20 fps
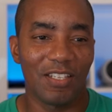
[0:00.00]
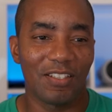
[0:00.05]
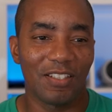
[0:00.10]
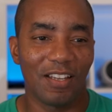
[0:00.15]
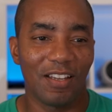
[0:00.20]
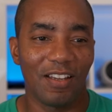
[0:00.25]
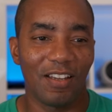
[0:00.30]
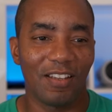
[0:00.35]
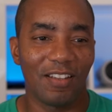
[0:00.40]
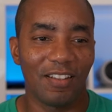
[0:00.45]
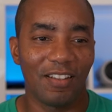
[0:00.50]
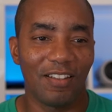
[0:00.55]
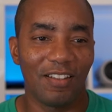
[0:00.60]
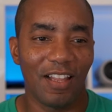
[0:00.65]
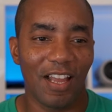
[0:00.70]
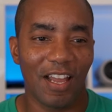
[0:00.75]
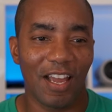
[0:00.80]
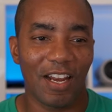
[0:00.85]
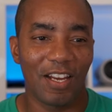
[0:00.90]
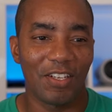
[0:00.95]

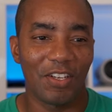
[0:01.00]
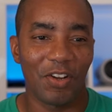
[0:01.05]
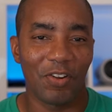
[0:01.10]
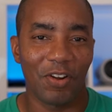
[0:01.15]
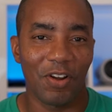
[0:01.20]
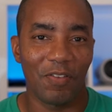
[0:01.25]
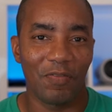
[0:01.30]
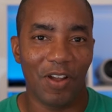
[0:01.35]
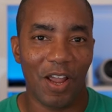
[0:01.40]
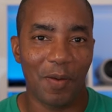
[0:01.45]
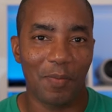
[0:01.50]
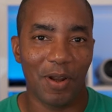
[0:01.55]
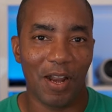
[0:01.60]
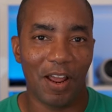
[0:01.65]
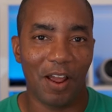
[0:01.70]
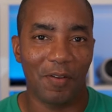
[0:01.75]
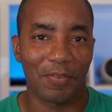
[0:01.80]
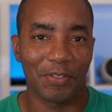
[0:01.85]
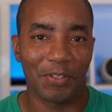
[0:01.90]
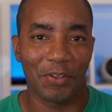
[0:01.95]
got a dinner invite, but
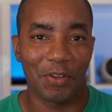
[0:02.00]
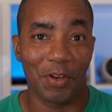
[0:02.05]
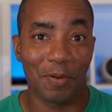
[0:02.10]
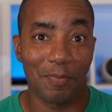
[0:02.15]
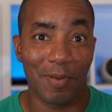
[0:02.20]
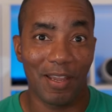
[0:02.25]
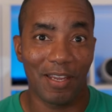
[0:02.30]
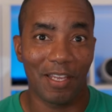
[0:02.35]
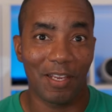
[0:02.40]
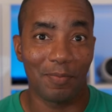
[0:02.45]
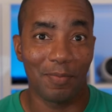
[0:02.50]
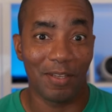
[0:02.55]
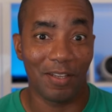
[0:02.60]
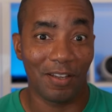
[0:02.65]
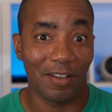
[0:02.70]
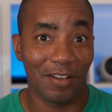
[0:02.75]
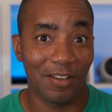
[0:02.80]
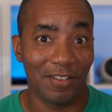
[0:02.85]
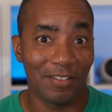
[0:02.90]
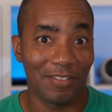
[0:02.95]
I obviously couldn't make it
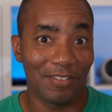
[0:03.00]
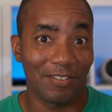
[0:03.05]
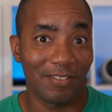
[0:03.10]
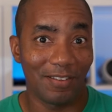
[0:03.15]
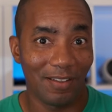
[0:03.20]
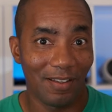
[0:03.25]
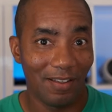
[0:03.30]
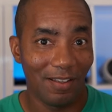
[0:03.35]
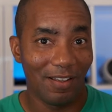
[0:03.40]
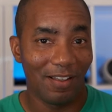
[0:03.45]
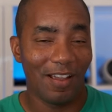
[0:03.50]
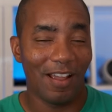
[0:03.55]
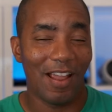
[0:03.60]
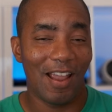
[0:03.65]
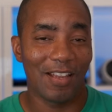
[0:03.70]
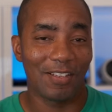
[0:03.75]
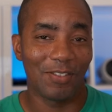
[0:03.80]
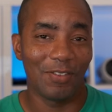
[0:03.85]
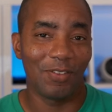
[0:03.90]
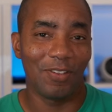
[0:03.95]
because I
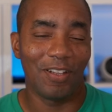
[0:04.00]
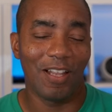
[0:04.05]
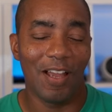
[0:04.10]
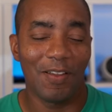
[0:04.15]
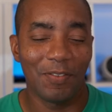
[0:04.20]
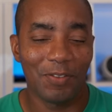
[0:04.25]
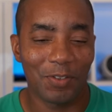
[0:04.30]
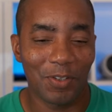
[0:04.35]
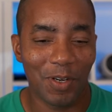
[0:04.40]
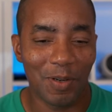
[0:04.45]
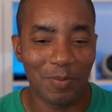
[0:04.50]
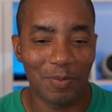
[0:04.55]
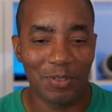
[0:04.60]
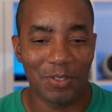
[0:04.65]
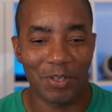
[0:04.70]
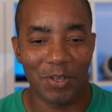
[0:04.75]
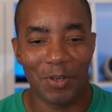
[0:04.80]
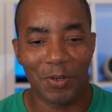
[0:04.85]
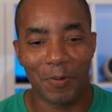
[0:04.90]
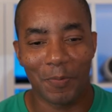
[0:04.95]
had to do the live stream.
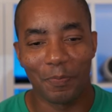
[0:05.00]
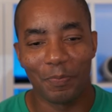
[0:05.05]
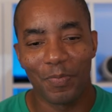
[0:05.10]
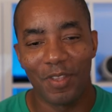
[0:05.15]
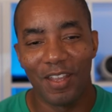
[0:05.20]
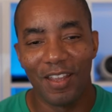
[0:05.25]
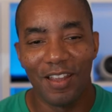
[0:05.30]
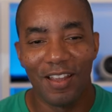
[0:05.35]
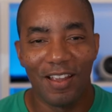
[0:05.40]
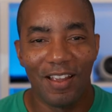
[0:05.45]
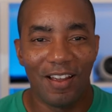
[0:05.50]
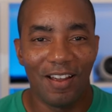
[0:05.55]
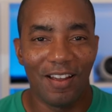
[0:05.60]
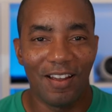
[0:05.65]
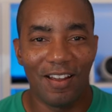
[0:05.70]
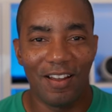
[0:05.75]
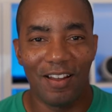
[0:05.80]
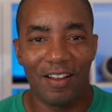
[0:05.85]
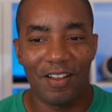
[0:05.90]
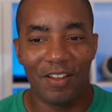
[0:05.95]
So
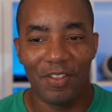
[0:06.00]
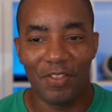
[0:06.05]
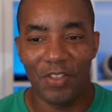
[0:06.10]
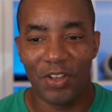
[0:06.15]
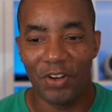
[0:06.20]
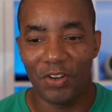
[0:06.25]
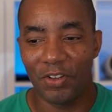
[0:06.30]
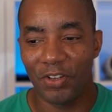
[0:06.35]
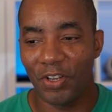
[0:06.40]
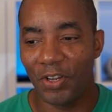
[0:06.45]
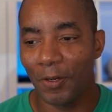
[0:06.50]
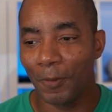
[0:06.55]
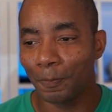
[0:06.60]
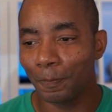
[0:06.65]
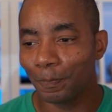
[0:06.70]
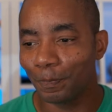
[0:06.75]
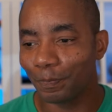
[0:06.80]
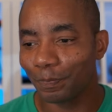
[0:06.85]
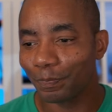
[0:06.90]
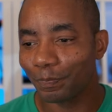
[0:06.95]
there you go.
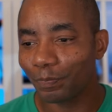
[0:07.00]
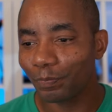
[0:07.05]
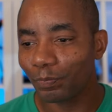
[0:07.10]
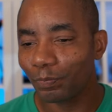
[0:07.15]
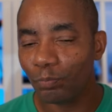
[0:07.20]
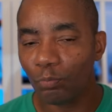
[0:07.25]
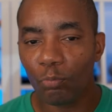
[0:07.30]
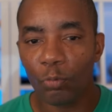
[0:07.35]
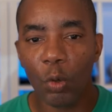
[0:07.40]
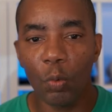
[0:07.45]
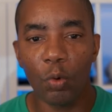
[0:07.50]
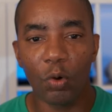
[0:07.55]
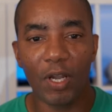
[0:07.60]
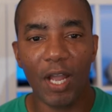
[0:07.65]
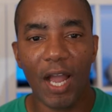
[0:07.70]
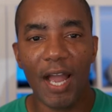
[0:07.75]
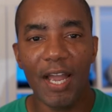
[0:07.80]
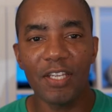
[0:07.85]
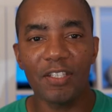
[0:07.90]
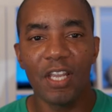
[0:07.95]
Well,
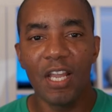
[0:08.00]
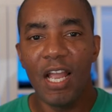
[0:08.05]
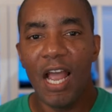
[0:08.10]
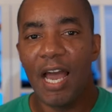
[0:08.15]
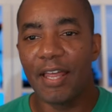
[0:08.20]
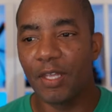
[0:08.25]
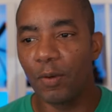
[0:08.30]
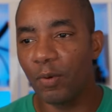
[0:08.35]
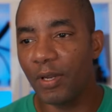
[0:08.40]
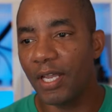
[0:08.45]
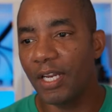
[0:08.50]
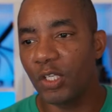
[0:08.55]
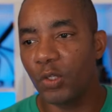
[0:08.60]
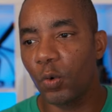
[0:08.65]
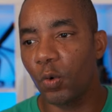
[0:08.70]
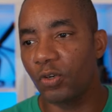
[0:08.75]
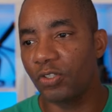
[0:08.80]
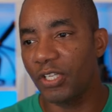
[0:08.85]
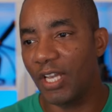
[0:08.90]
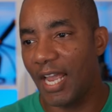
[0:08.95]
guys, I think we're getting
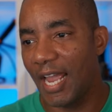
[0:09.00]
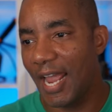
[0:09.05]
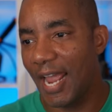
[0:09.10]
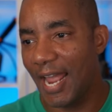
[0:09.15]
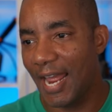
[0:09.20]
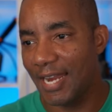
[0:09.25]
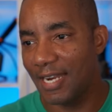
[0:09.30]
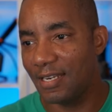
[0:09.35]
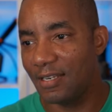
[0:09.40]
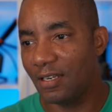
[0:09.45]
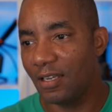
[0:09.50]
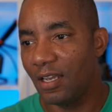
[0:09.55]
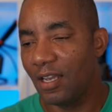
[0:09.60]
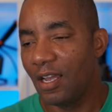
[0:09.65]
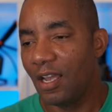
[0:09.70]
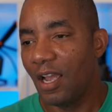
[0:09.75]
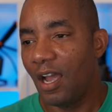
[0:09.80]
towards the end.